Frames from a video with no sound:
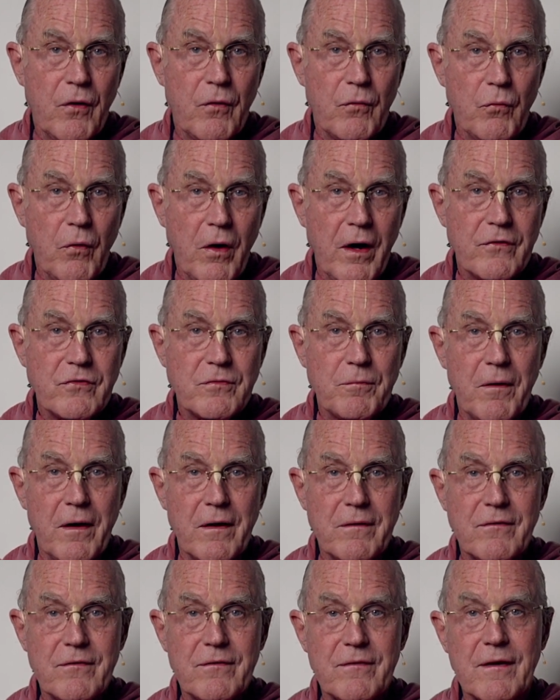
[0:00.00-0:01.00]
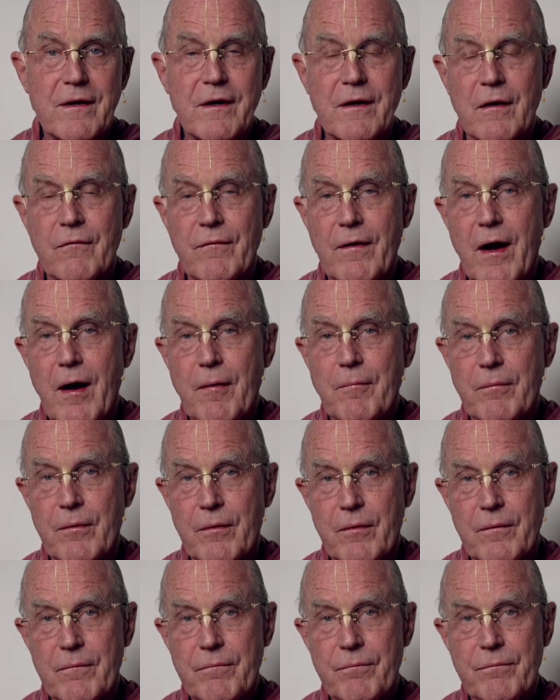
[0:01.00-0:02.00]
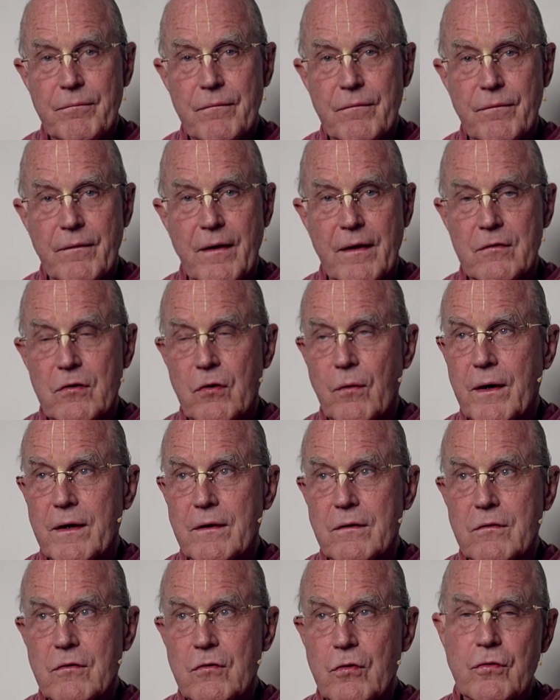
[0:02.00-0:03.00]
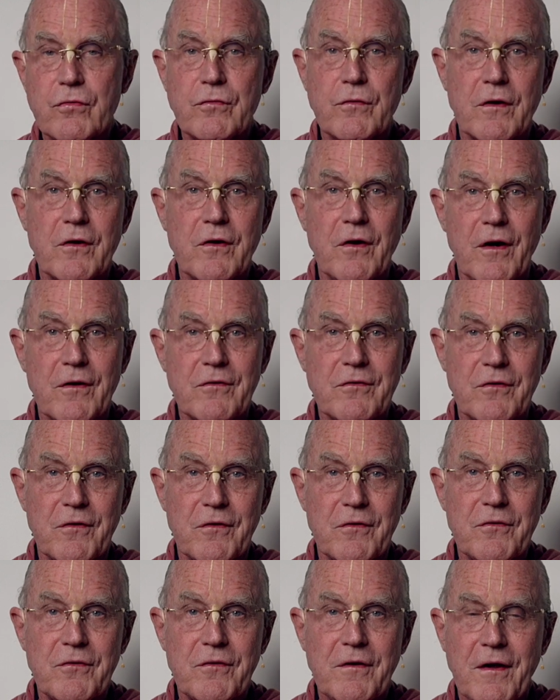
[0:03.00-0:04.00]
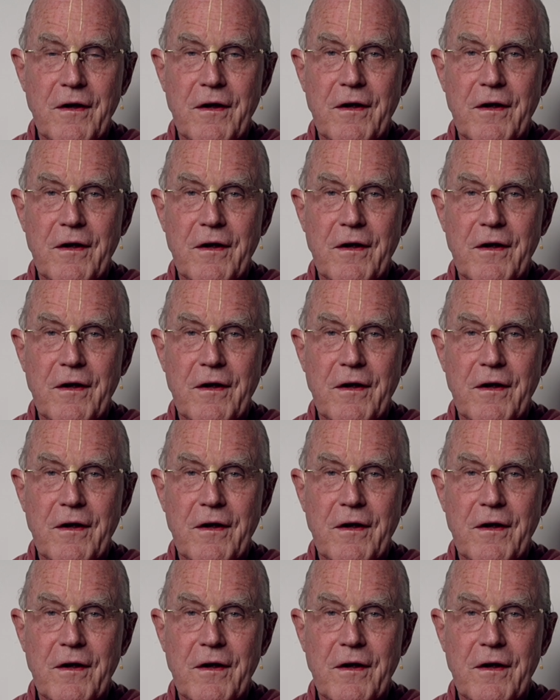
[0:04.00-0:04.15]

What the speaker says: Rajman Singh of Amber, that great Krishna-conscious